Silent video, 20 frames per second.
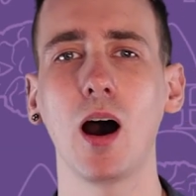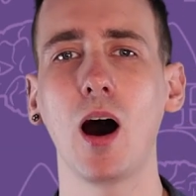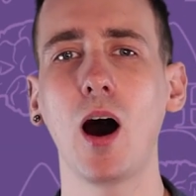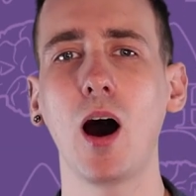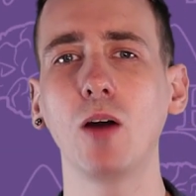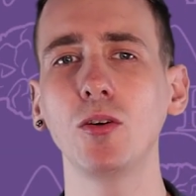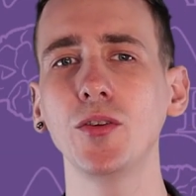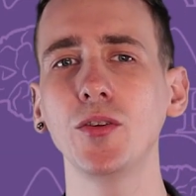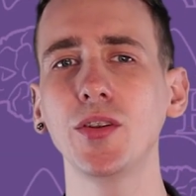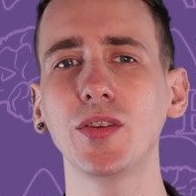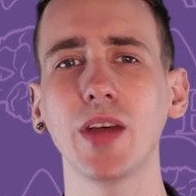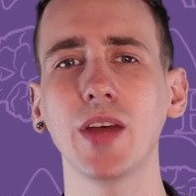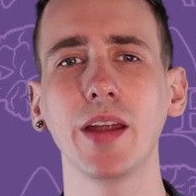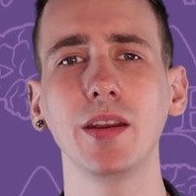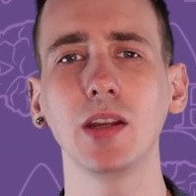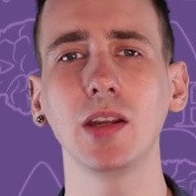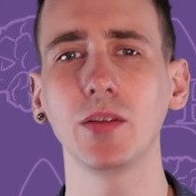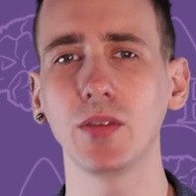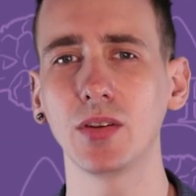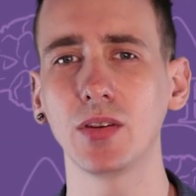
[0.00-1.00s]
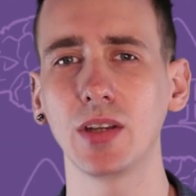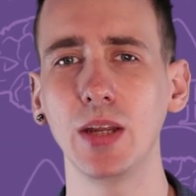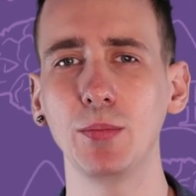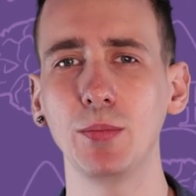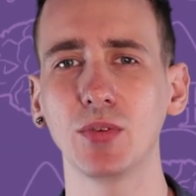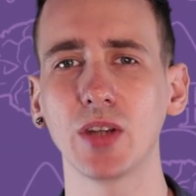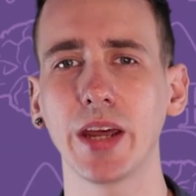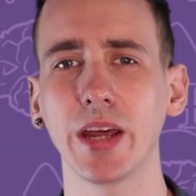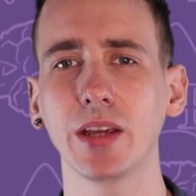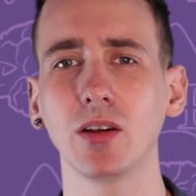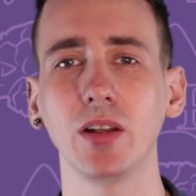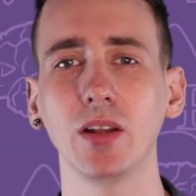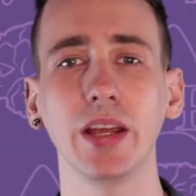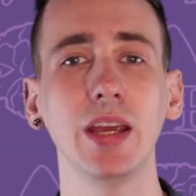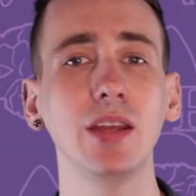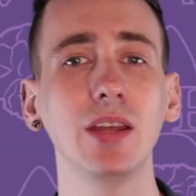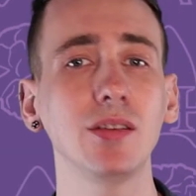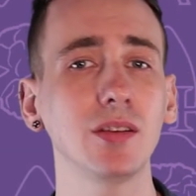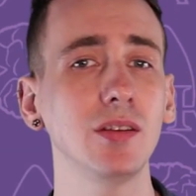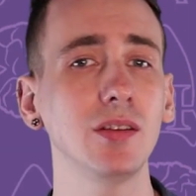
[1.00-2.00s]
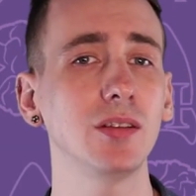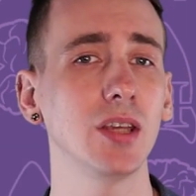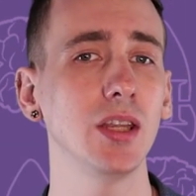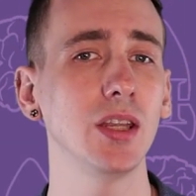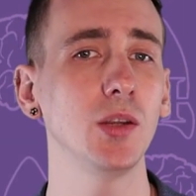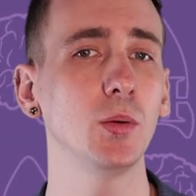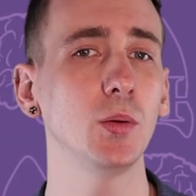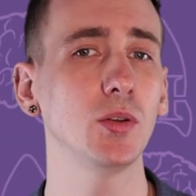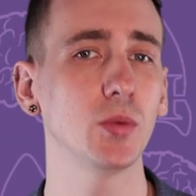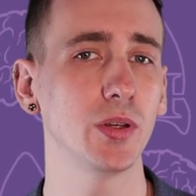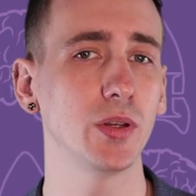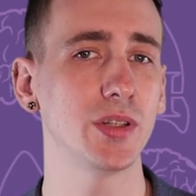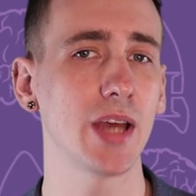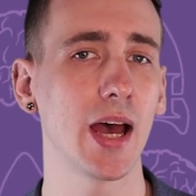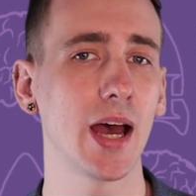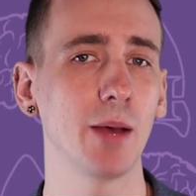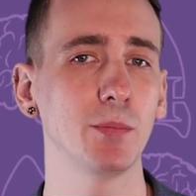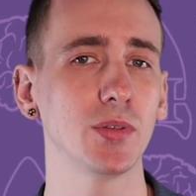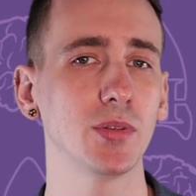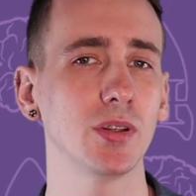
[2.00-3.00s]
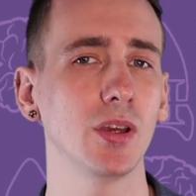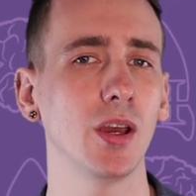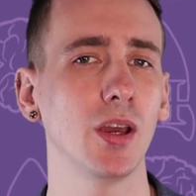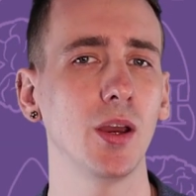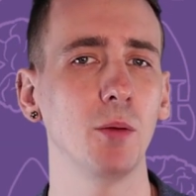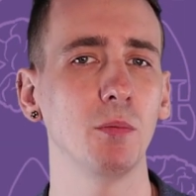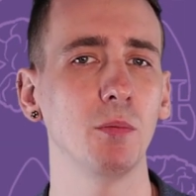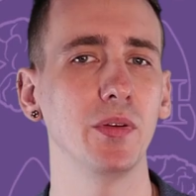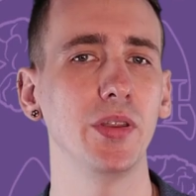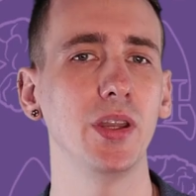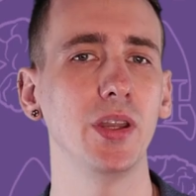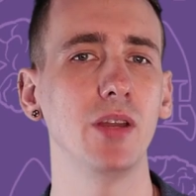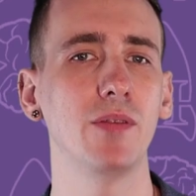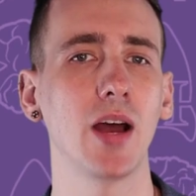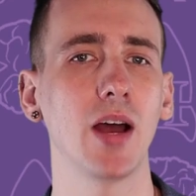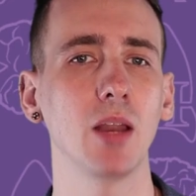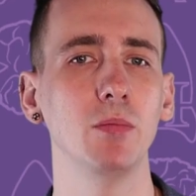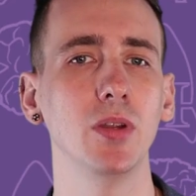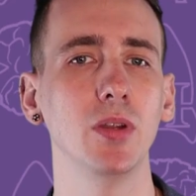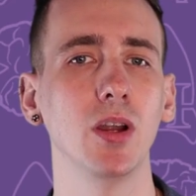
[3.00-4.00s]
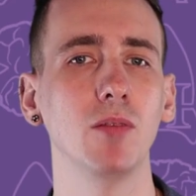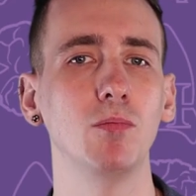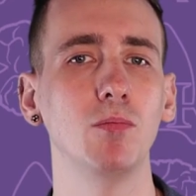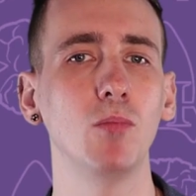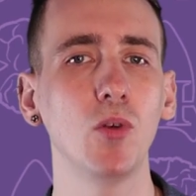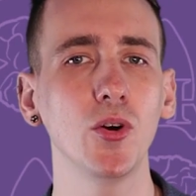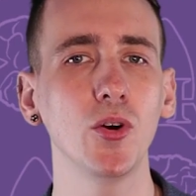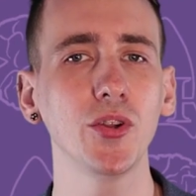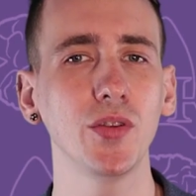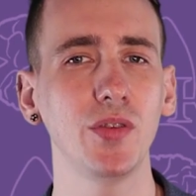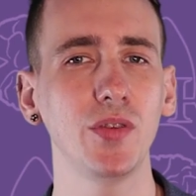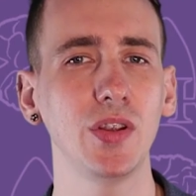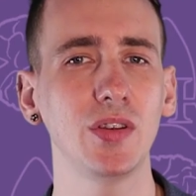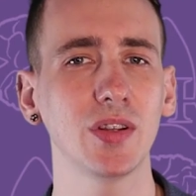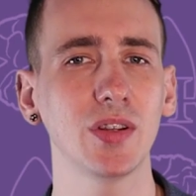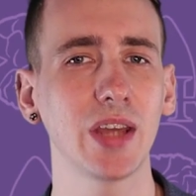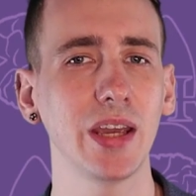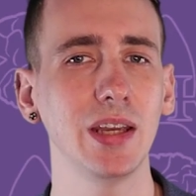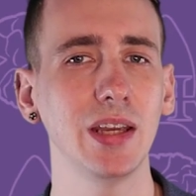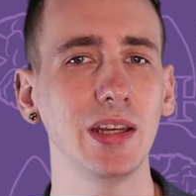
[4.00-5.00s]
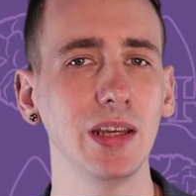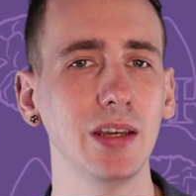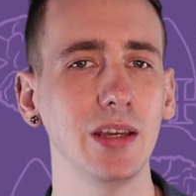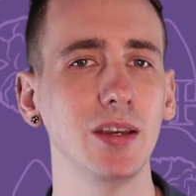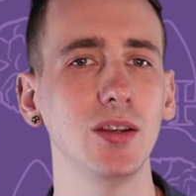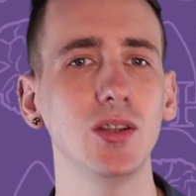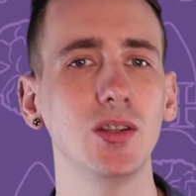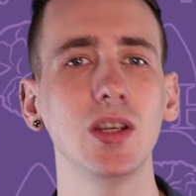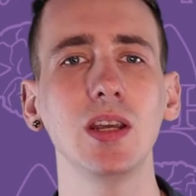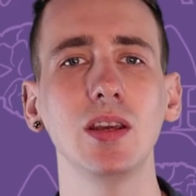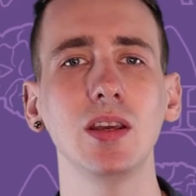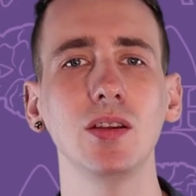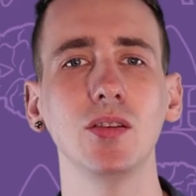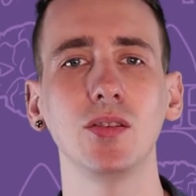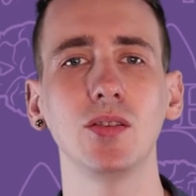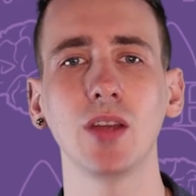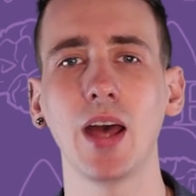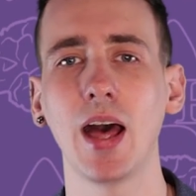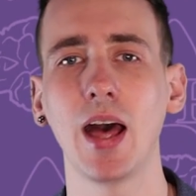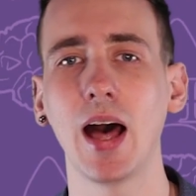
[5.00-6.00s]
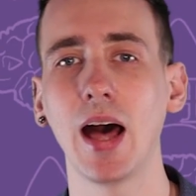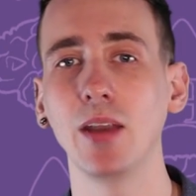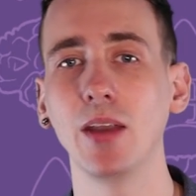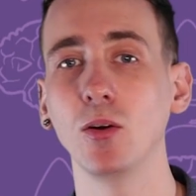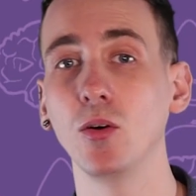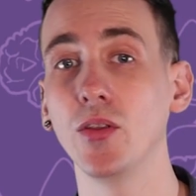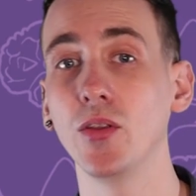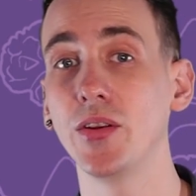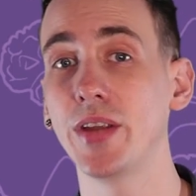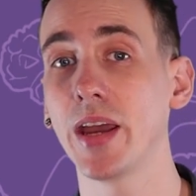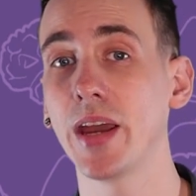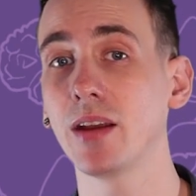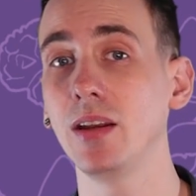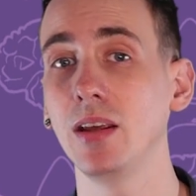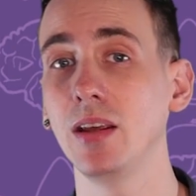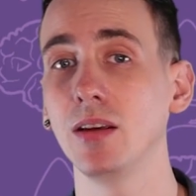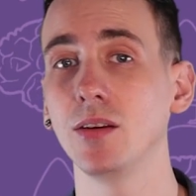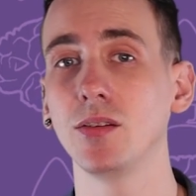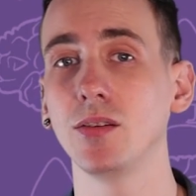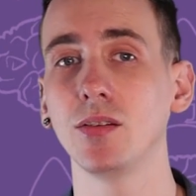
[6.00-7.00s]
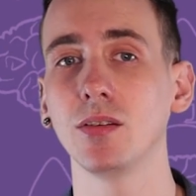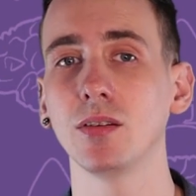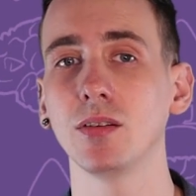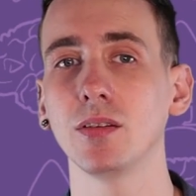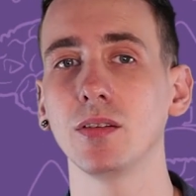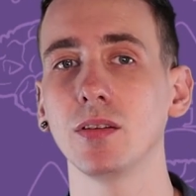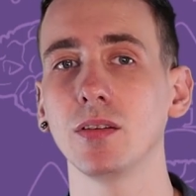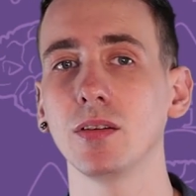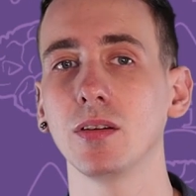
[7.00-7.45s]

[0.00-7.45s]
Our understanding of the sleep cycle is continuing to adapt with the development of more sophisticated EEGs and other techniques.